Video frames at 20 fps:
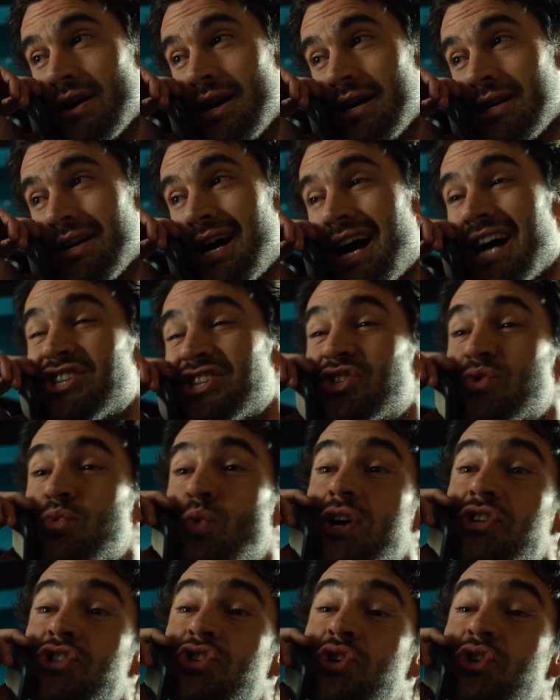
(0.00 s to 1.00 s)
But don't say
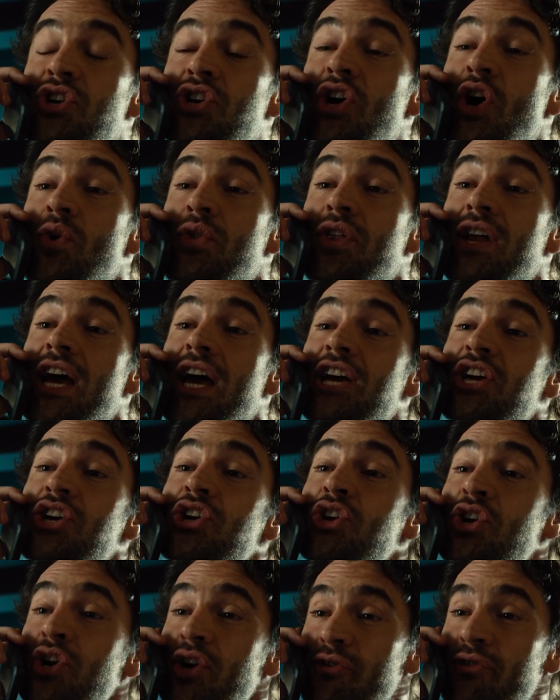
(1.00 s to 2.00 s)
I didn't tell you that
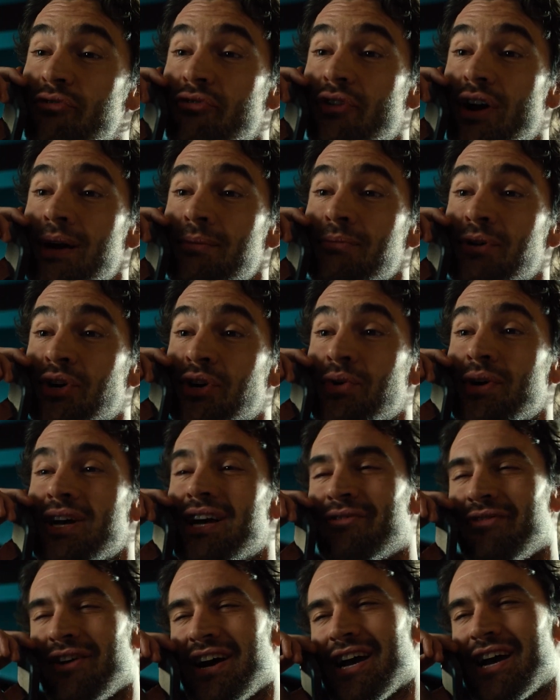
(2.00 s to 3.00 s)
the characters lack
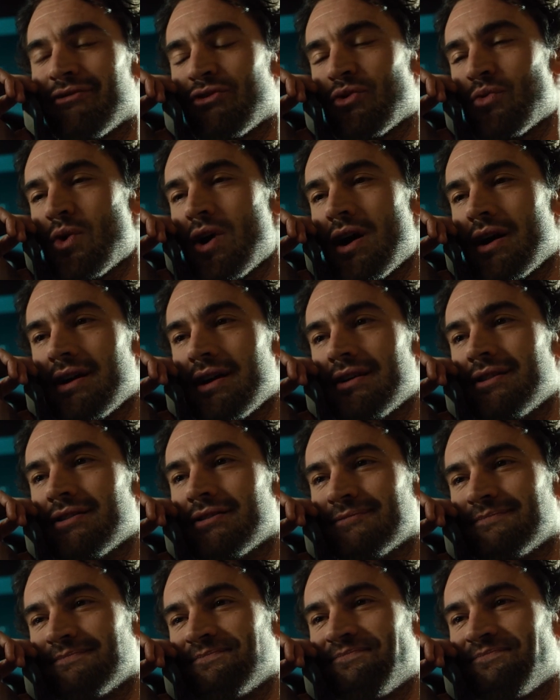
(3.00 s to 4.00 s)
depth, the writing
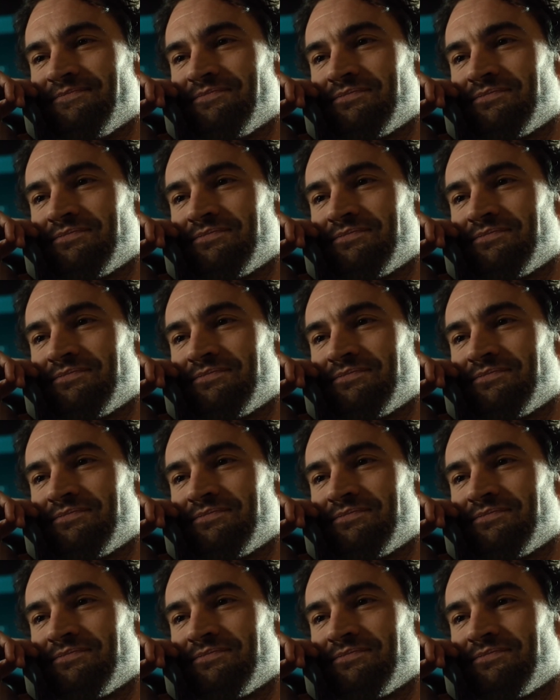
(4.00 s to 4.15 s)
feels